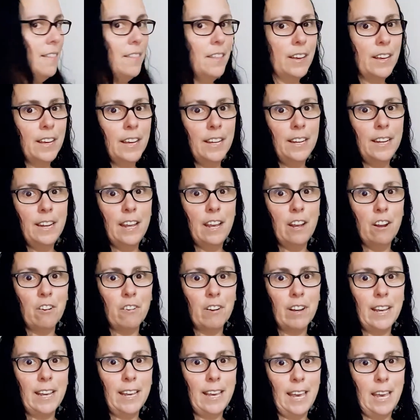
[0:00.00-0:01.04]
the
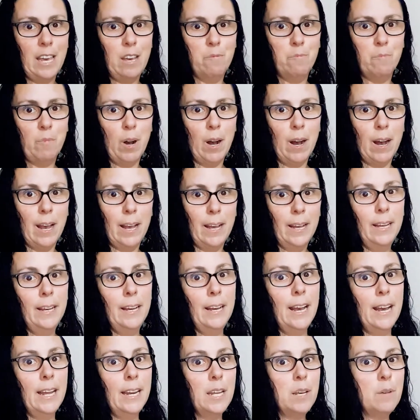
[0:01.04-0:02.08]
canary came by
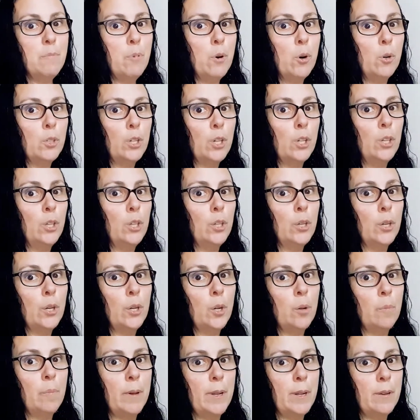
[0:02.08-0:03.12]
and he pulled a
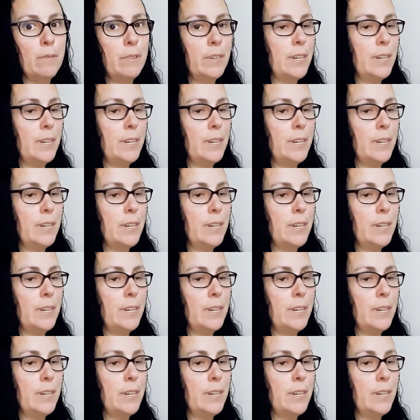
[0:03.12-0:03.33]
little bit of